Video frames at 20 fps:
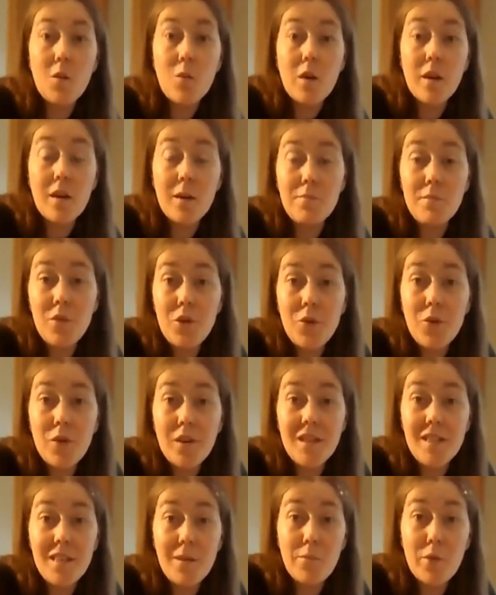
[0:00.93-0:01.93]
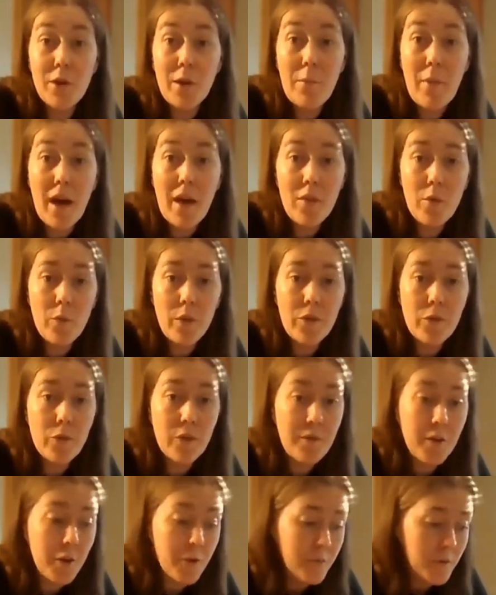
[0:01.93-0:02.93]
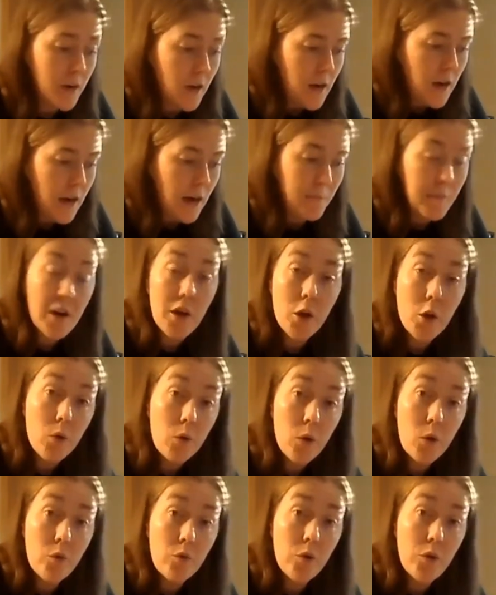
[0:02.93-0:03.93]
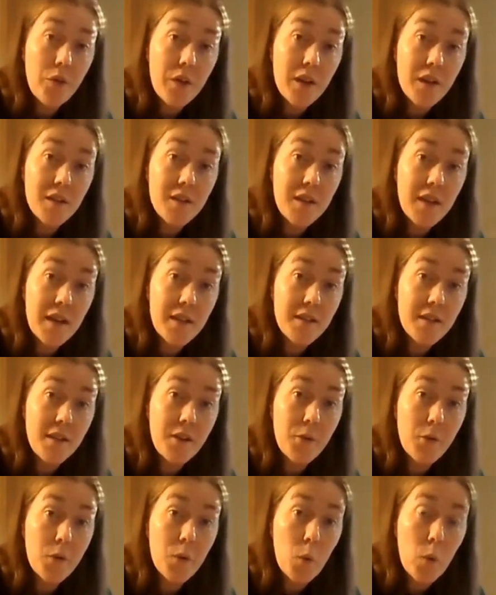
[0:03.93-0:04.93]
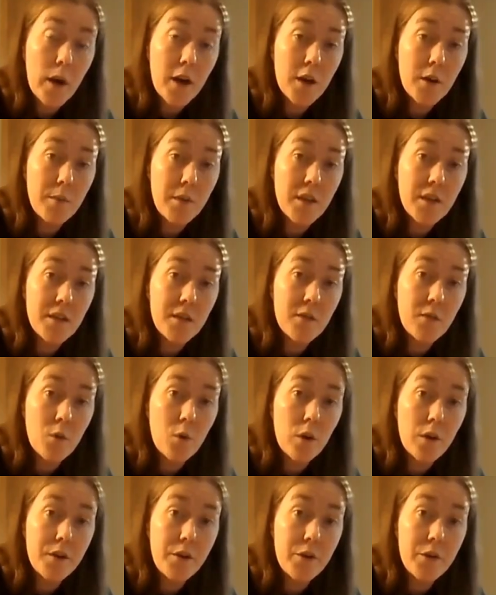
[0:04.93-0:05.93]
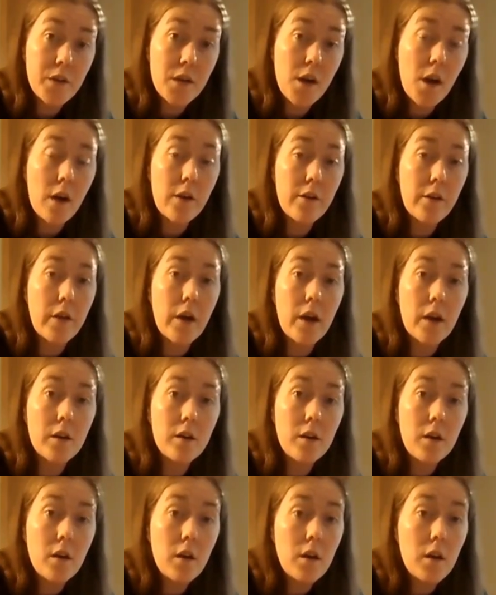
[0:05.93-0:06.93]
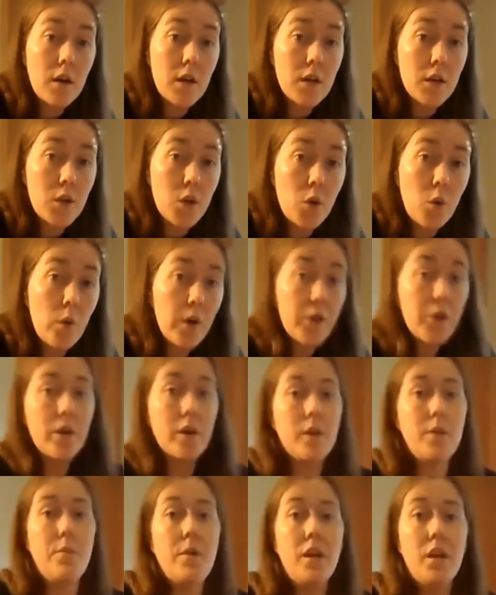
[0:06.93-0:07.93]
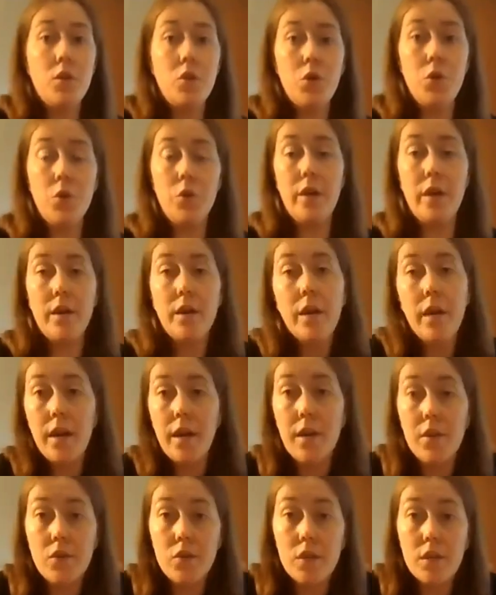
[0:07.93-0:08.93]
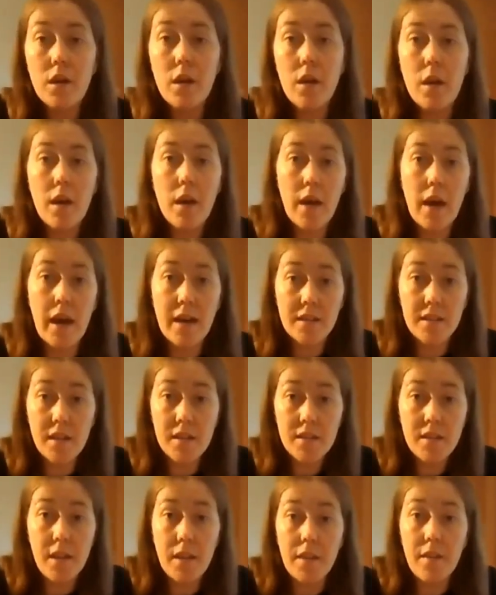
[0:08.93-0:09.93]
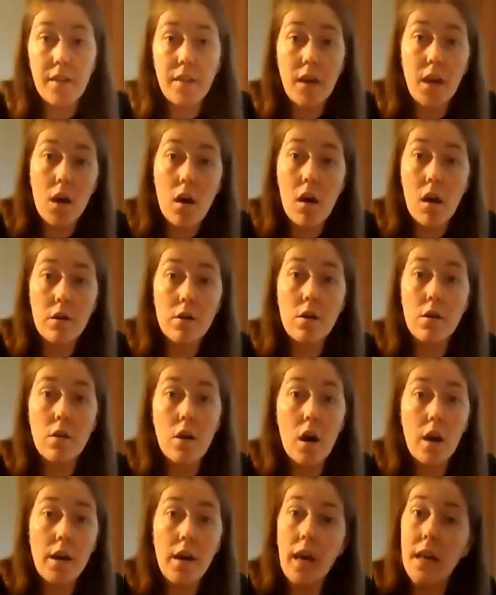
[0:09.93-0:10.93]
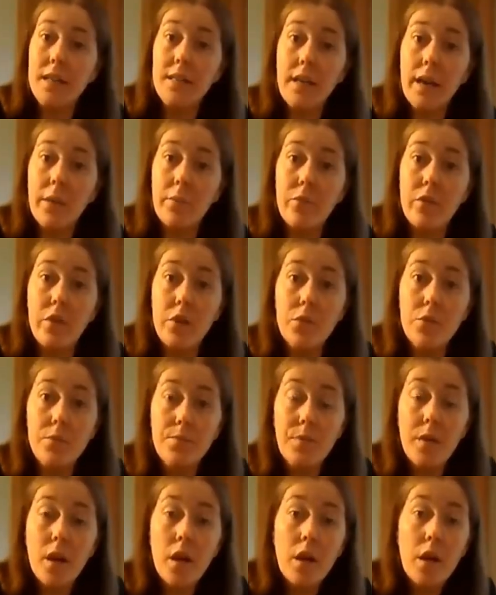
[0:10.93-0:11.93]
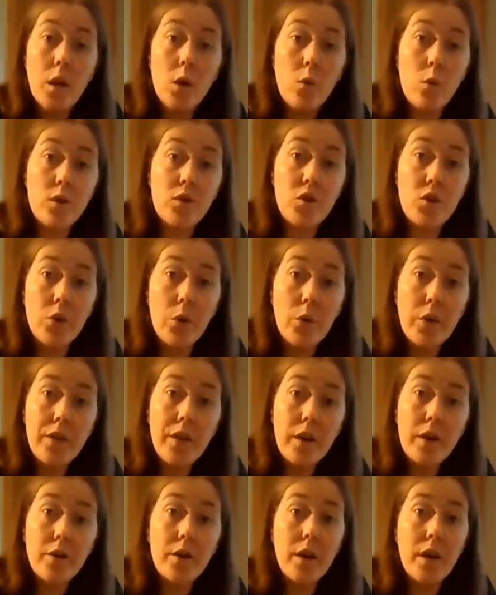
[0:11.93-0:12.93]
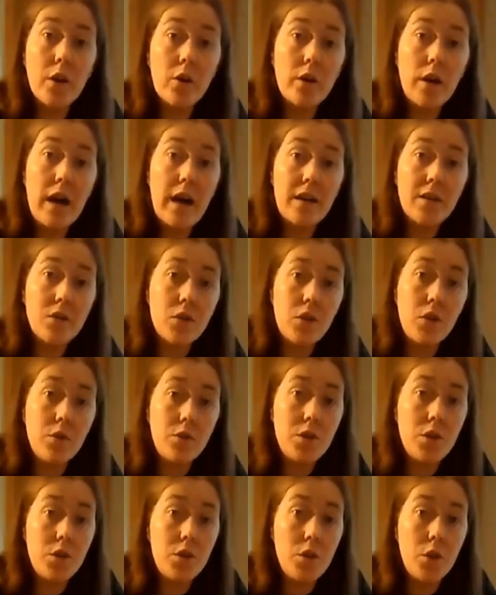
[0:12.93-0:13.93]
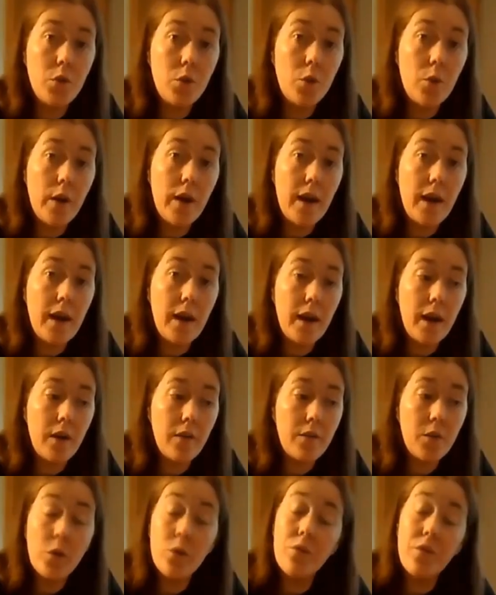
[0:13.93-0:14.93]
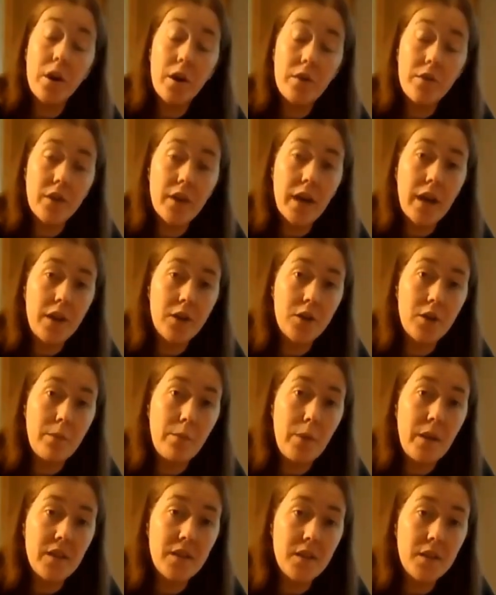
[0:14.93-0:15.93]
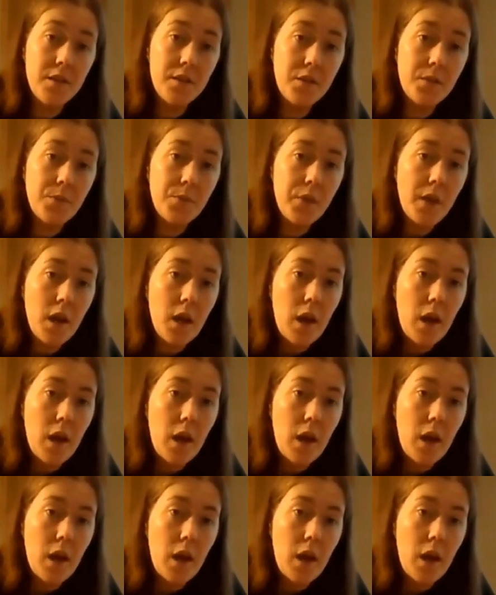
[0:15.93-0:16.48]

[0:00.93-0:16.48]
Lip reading: Welcome to Contemporary Math with Review. I'm going to go over the testing requirements for using Honorlock. So what you're going to be doing is accessing the Honorlock exam view. Once you go in there, it'll ask you to do a few verification pieces.